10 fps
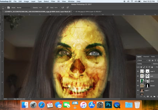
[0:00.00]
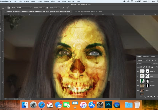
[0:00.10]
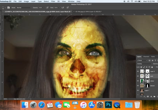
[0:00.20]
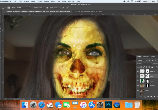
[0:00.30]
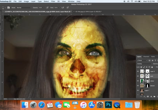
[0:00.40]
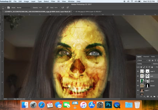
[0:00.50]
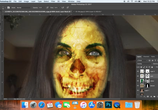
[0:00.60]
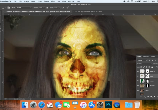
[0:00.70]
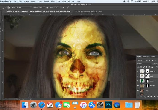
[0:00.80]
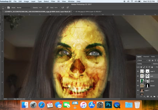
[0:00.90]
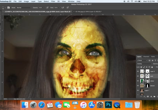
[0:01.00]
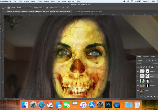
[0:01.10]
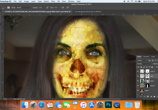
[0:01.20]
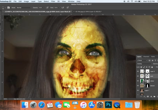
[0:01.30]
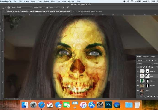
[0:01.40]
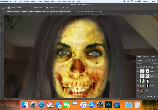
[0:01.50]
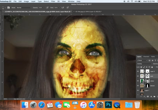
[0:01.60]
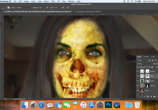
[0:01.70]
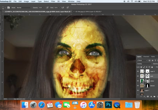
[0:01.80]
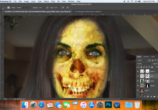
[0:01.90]

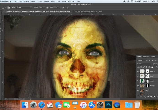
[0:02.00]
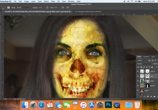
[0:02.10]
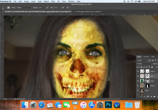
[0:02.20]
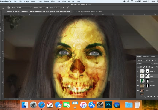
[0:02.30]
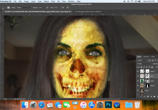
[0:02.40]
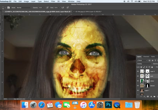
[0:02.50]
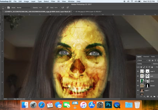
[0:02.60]
(silence)